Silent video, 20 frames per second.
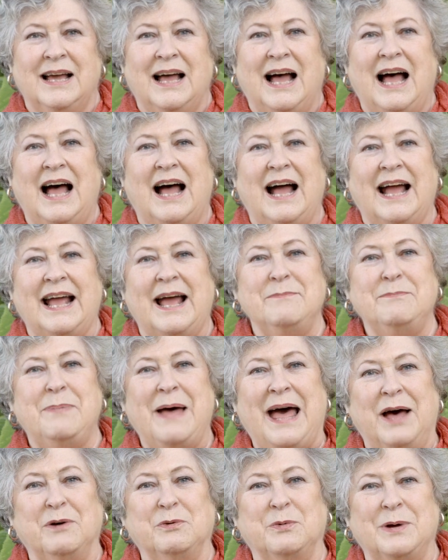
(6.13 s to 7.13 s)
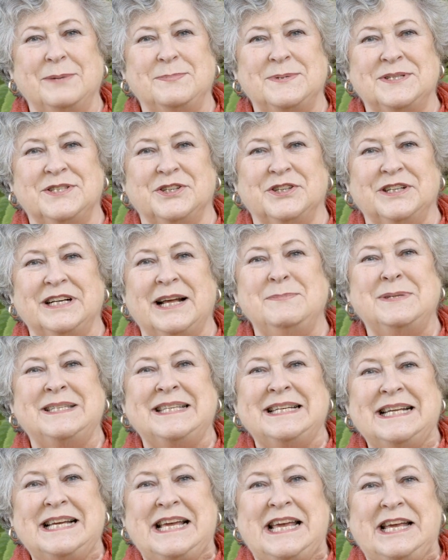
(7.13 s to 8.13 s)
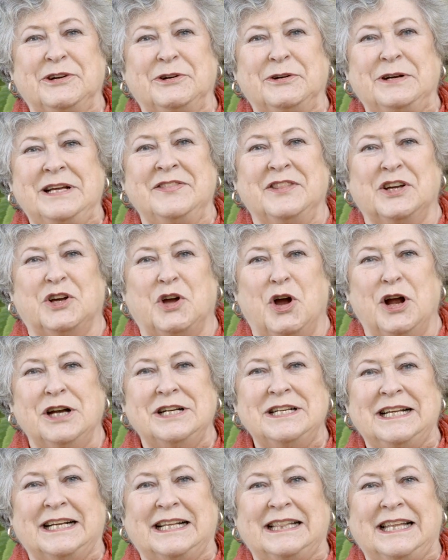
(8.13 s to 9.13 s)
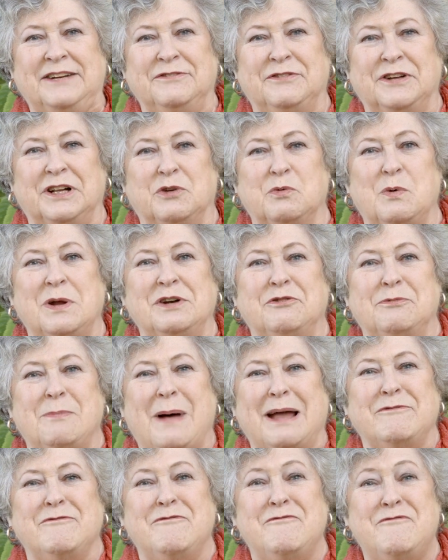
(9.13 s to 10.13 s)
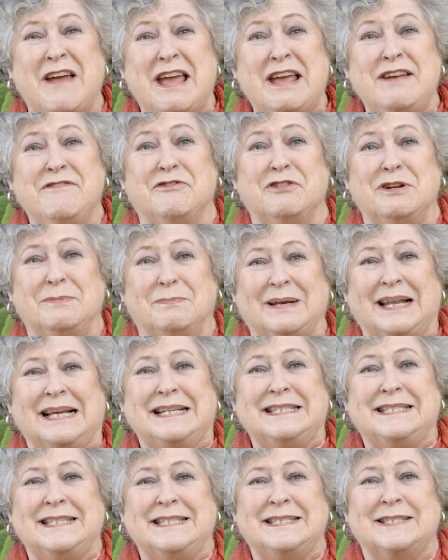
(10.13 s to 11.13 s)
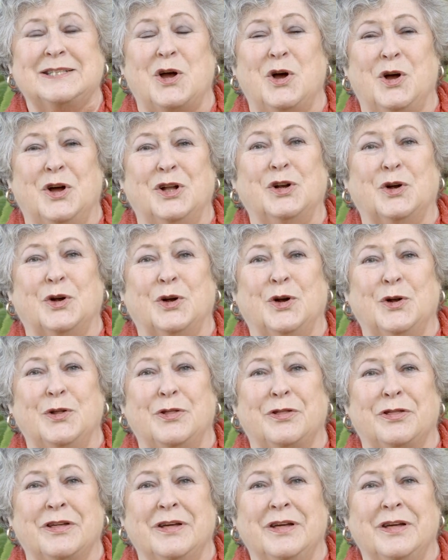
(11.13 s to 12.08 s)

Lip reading: Hi, I'm Pat Webster, and I'm sitting here in the garden at Glenvilla, one of my favorite places on earth.